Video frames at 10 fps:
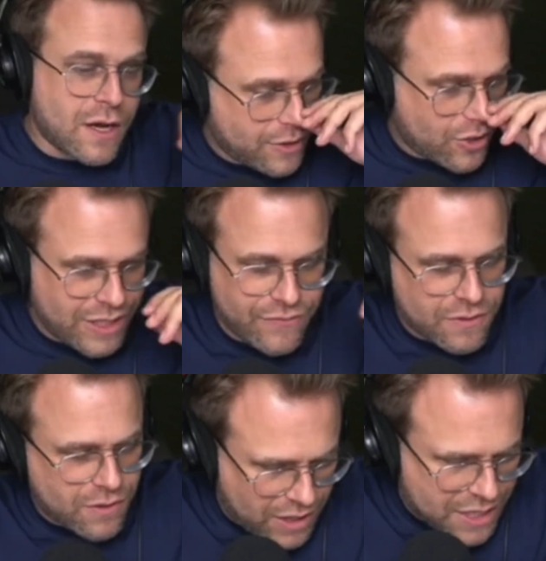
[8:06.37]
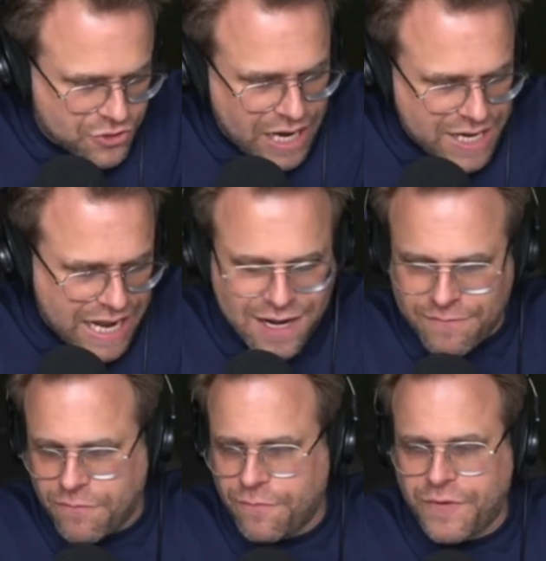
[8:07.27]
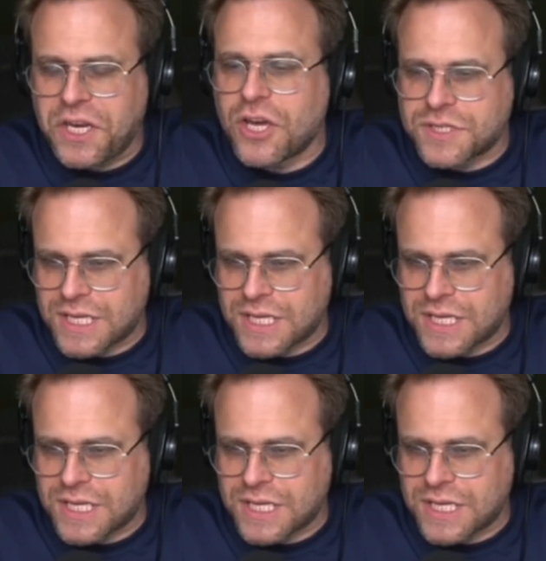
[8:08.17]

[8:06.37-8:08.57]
even internet native video